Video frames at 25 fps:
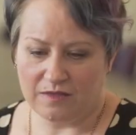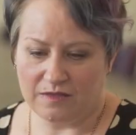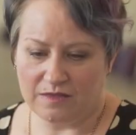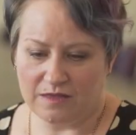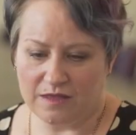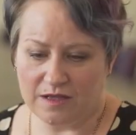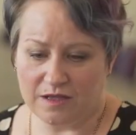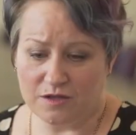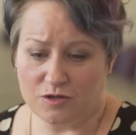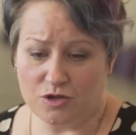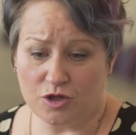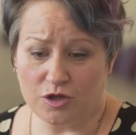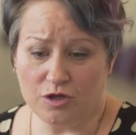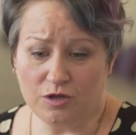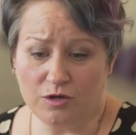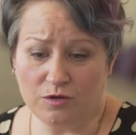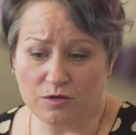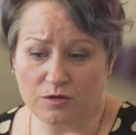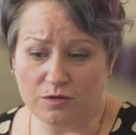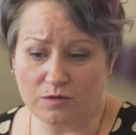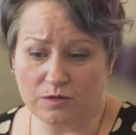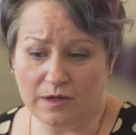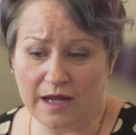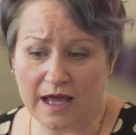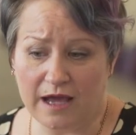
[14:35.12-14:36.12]
The
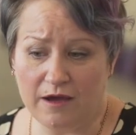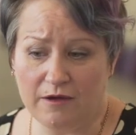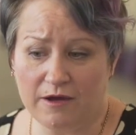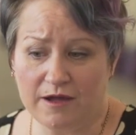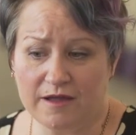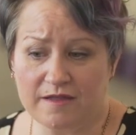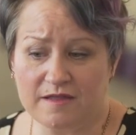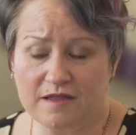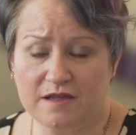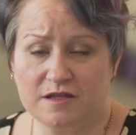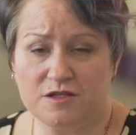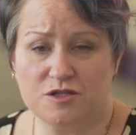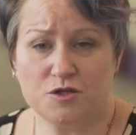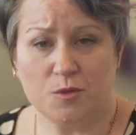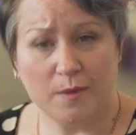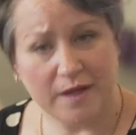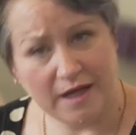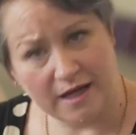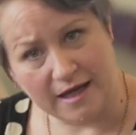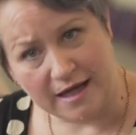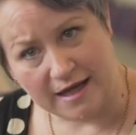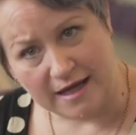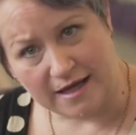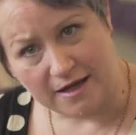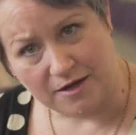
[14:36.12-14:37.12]
journal now has a
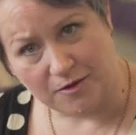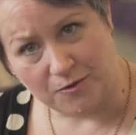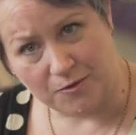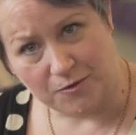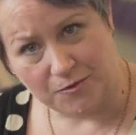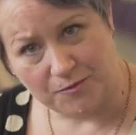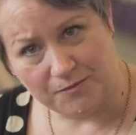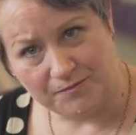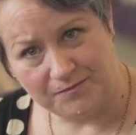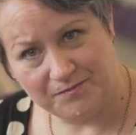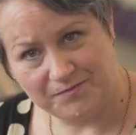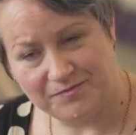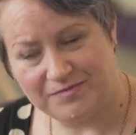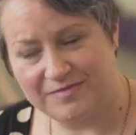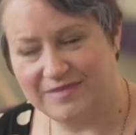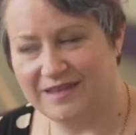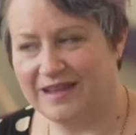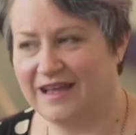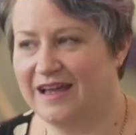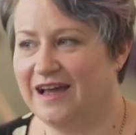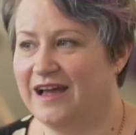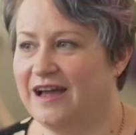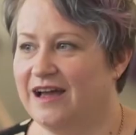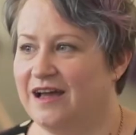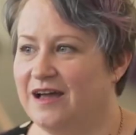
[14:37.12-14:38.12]
Twitter handle.
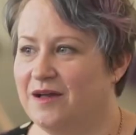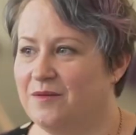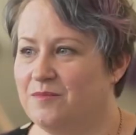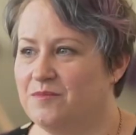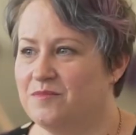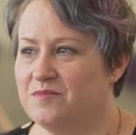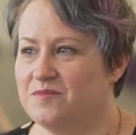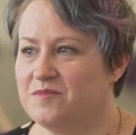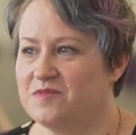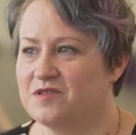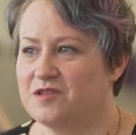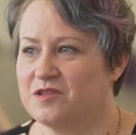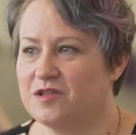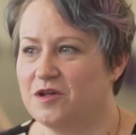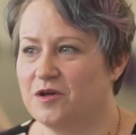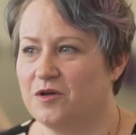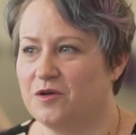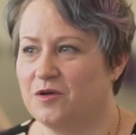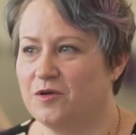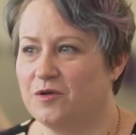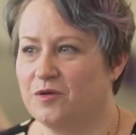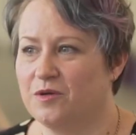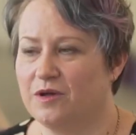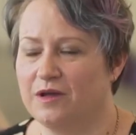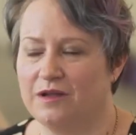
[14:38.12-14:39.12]
And
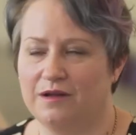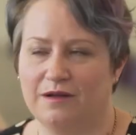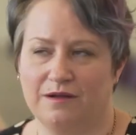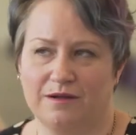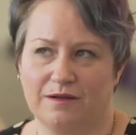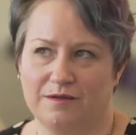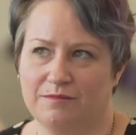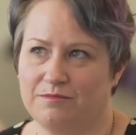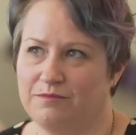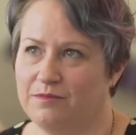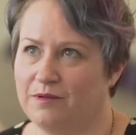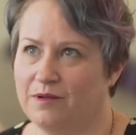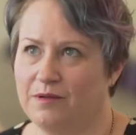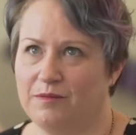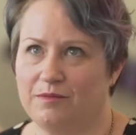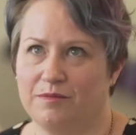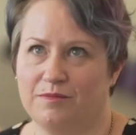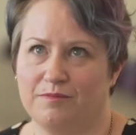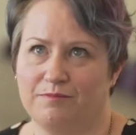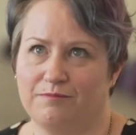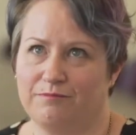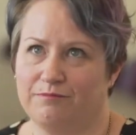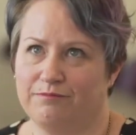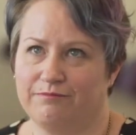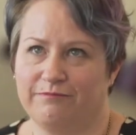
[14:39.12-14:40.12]
I
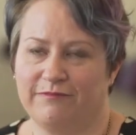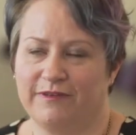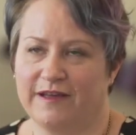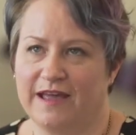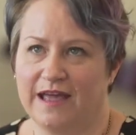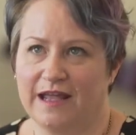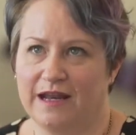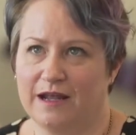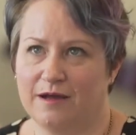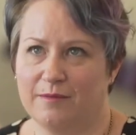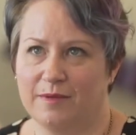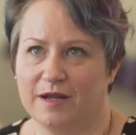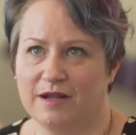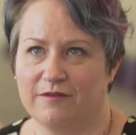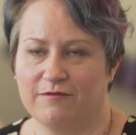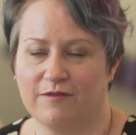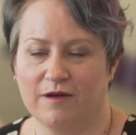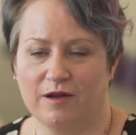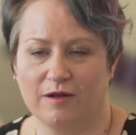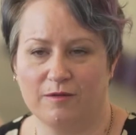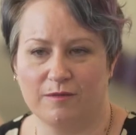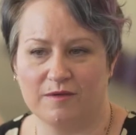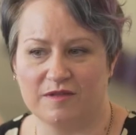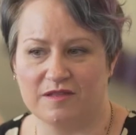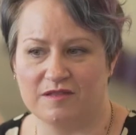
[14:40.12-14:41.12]
forget how many
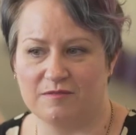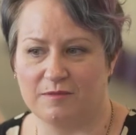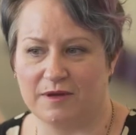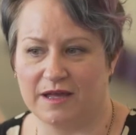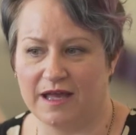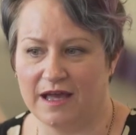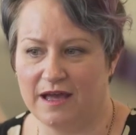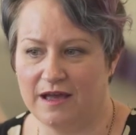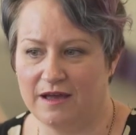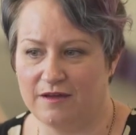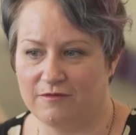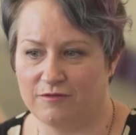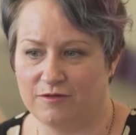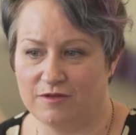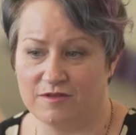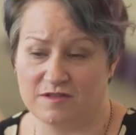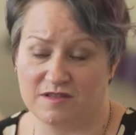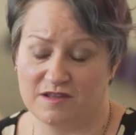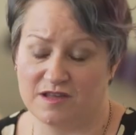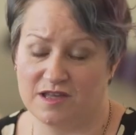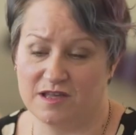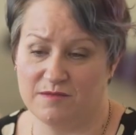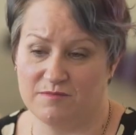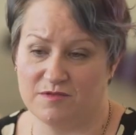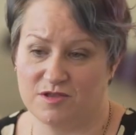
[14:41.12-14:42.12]
followers we have because
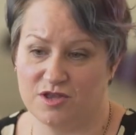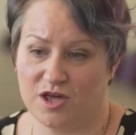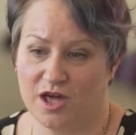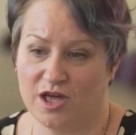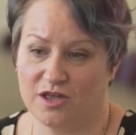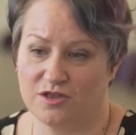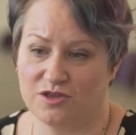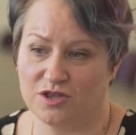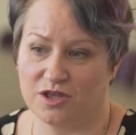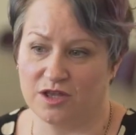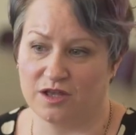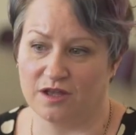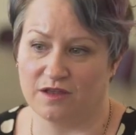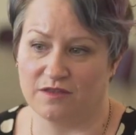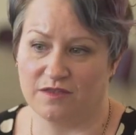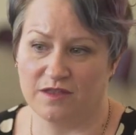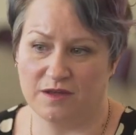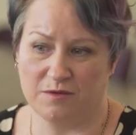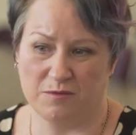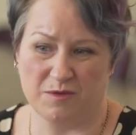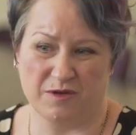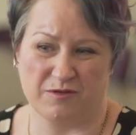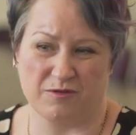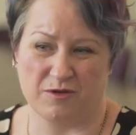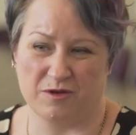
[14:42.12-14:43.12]
it keeps changing. I
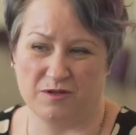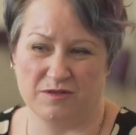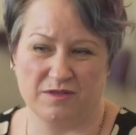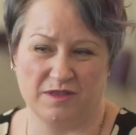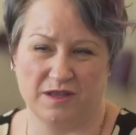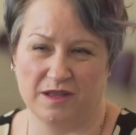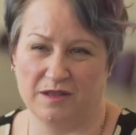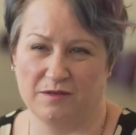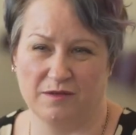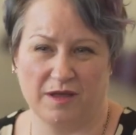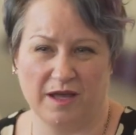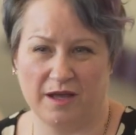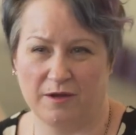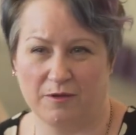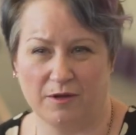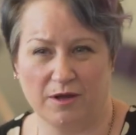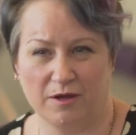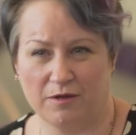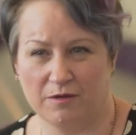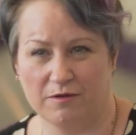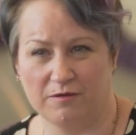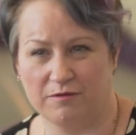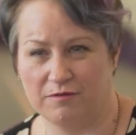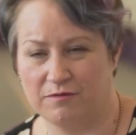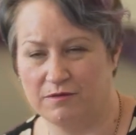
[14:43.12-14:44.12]
think we've got in the
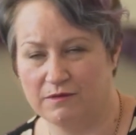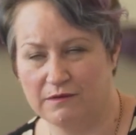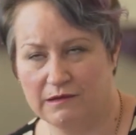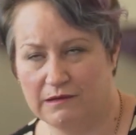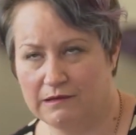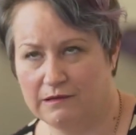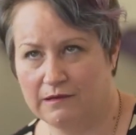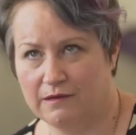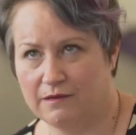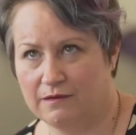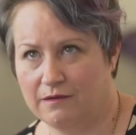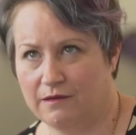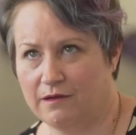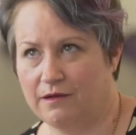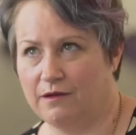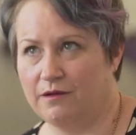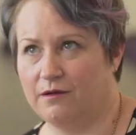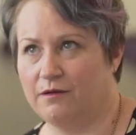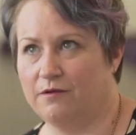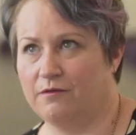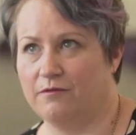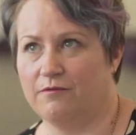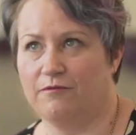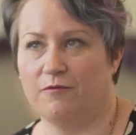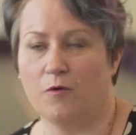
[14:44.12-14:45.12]
area
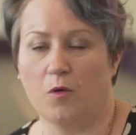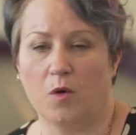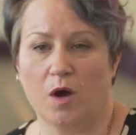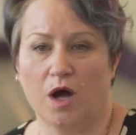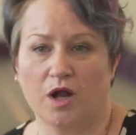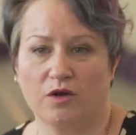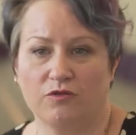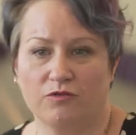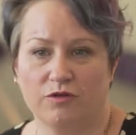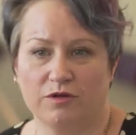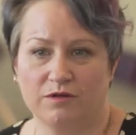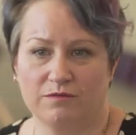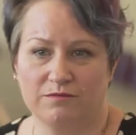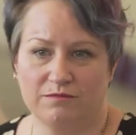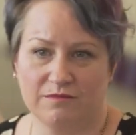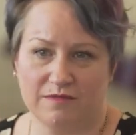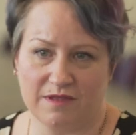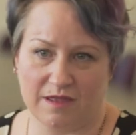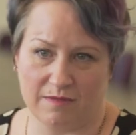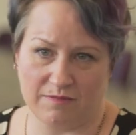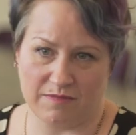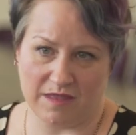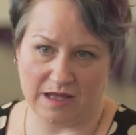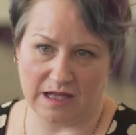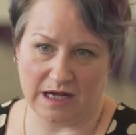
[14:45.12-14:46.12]
of, 400,
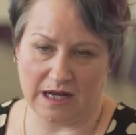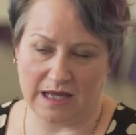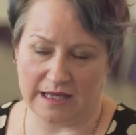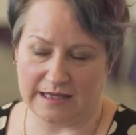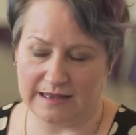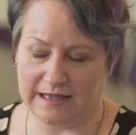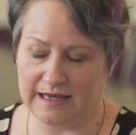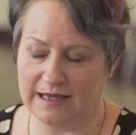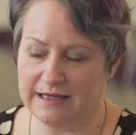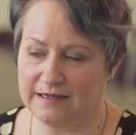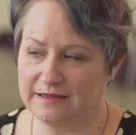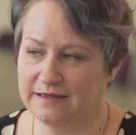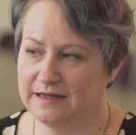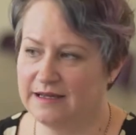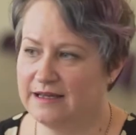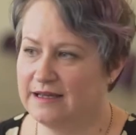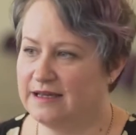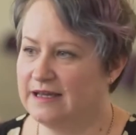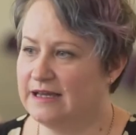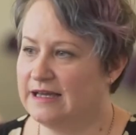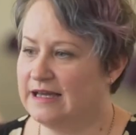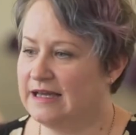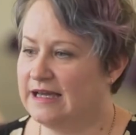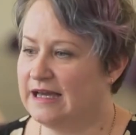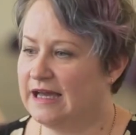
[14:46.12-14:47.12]
something like that.
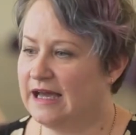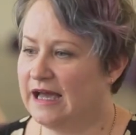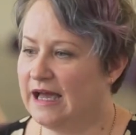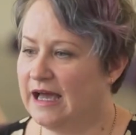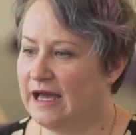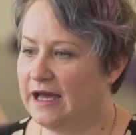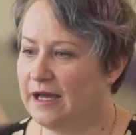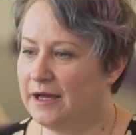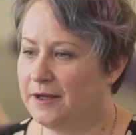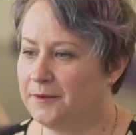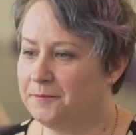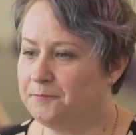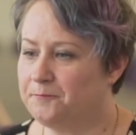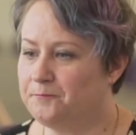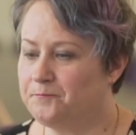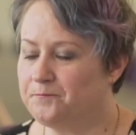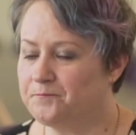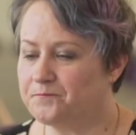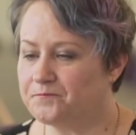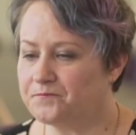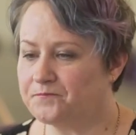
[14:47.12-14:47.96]
And